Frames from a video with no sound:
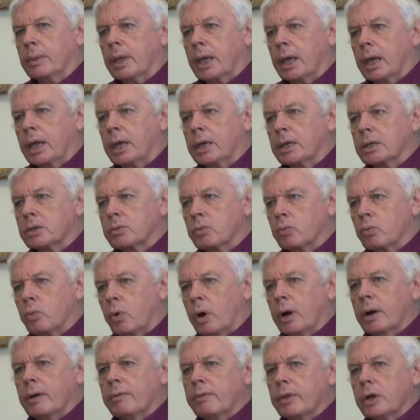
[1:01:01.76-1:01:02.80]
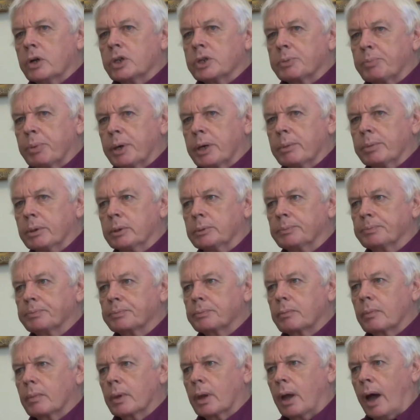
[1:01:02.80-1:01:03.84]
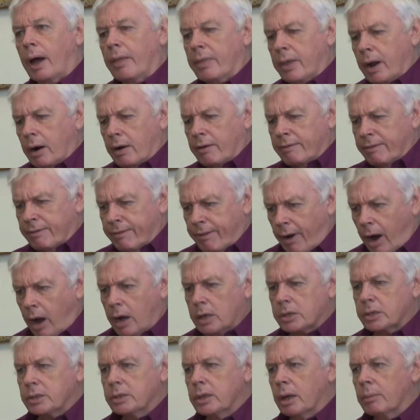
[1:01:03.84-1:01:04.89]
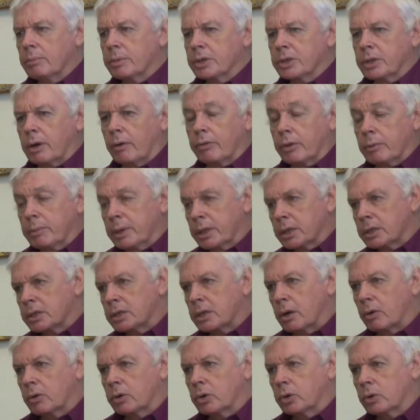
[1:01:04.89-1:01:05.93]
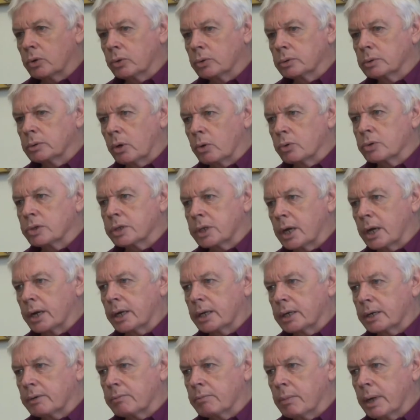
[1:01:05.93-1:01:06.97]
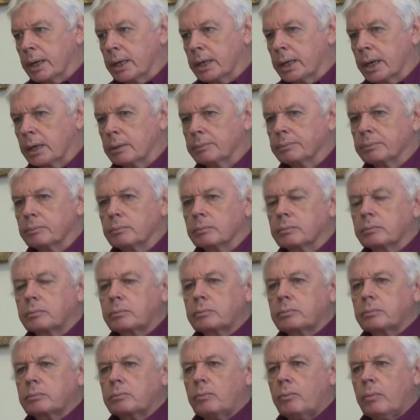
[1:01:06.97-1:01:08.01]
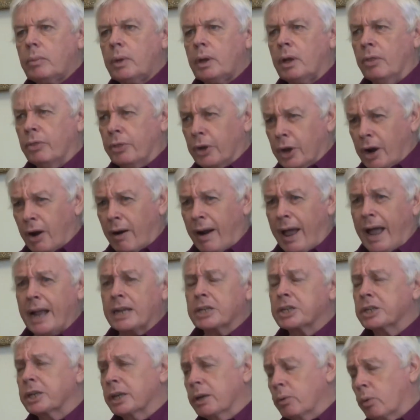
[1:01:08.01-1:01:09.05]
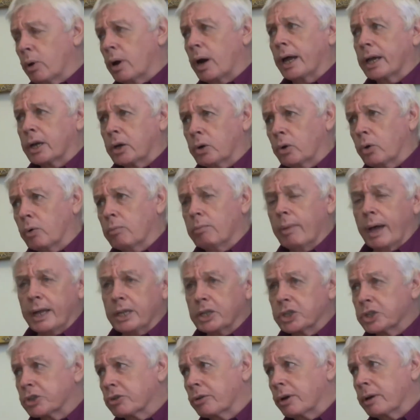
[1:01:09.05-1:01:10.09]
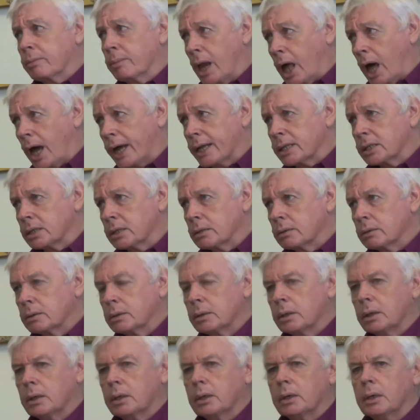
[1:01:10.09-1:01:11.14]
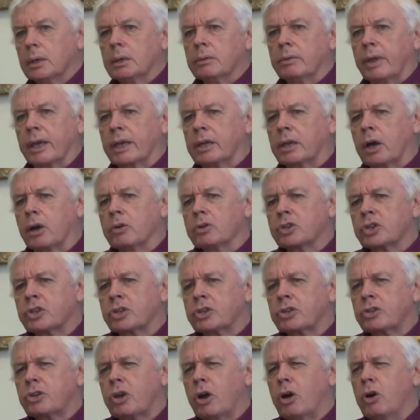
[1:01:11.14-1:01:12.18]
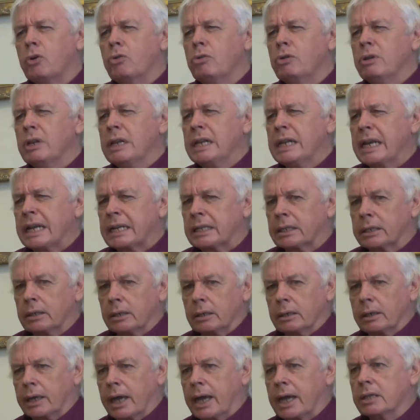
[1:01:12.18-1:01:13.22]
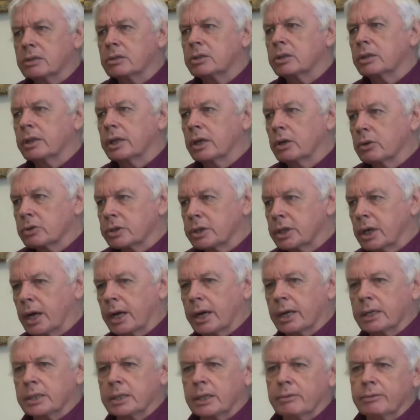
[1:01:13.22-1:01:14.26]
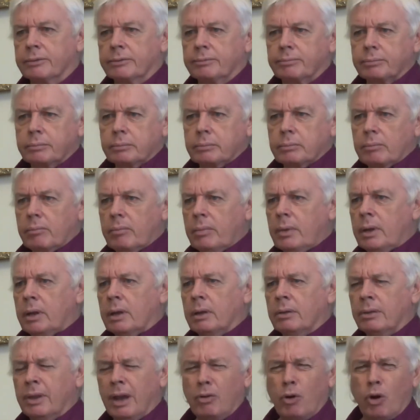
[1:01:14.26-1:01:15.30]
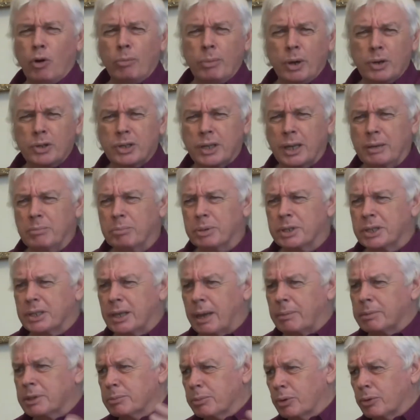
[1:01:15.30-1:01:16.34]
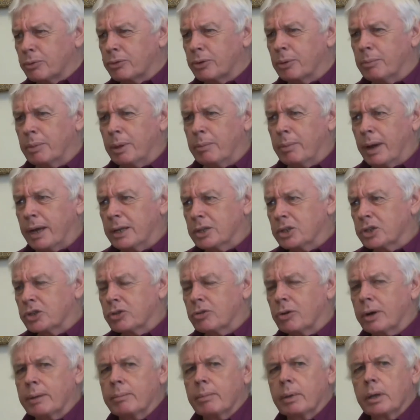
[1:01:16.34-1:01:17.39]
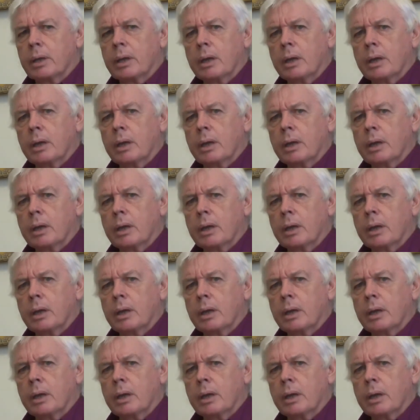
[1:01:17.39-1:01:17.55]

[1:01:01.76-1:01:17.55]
is one of those people, and there are vast numbers of them in the so-called alternative media, that are actually what I call mainstream light. They go so little into the alternative, they're almost imperceptible from the mainstream.